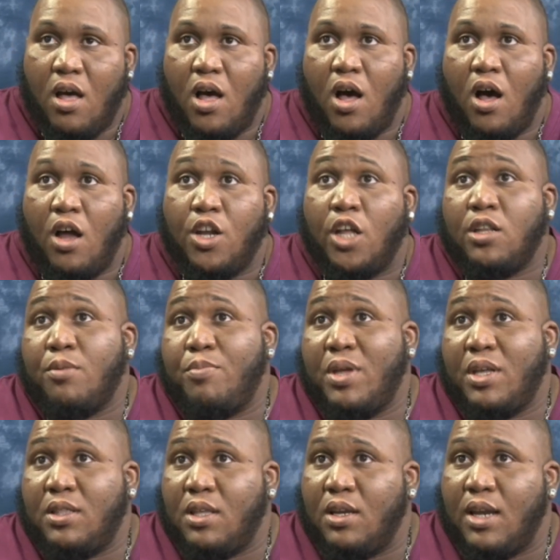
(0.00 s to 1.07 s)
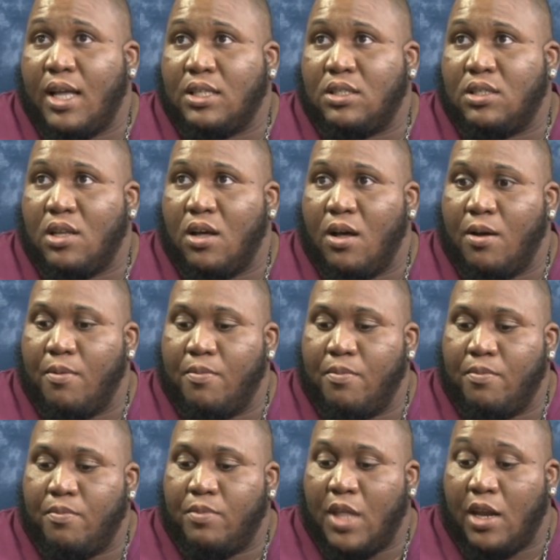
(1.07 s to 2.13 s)
Another big thing that's
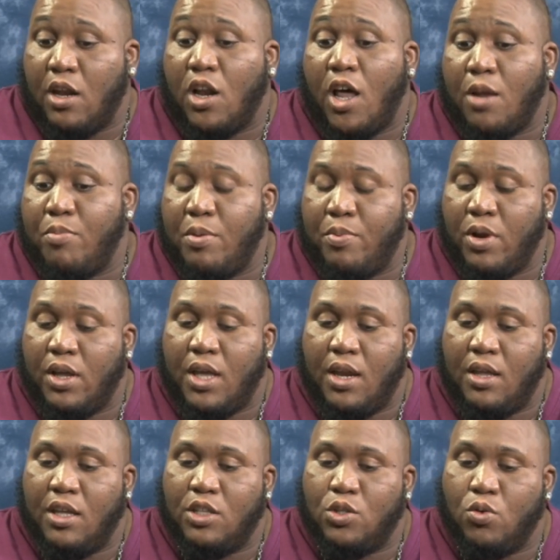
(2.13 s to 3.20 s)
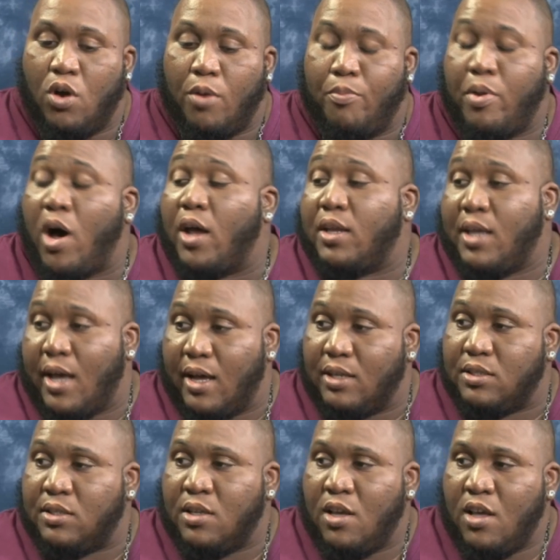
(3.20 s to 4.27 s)
that a lot of people are getting into are
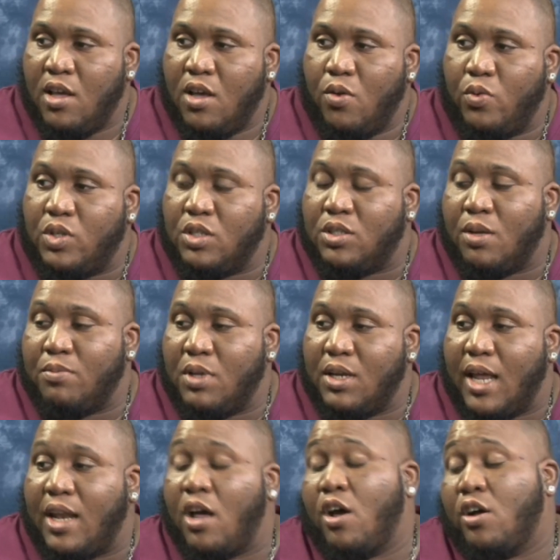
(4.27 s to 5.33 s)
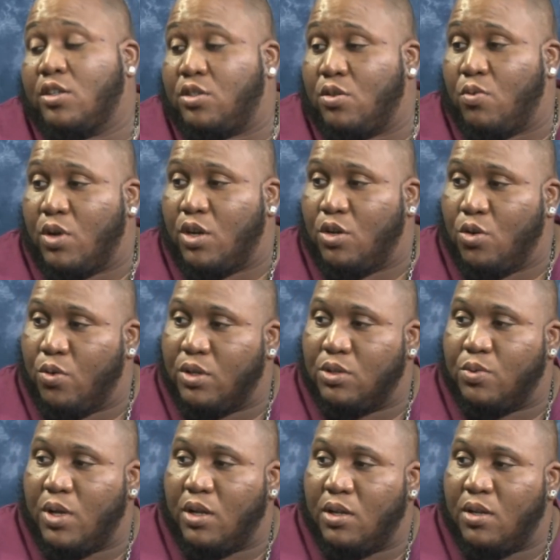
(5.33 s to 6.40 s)
podcasts, which is something that I also want to do as
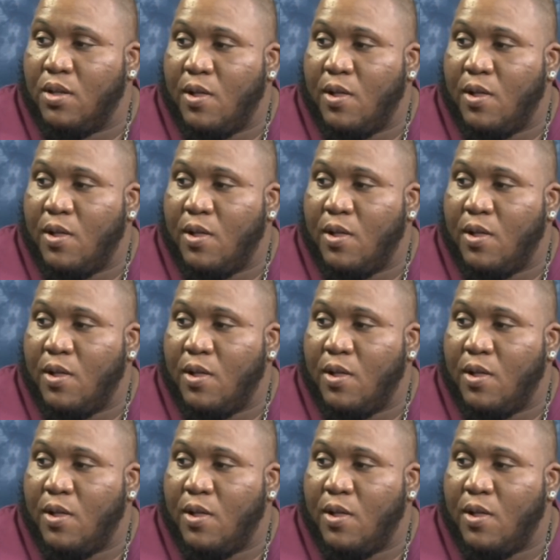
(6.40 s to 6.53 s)
well.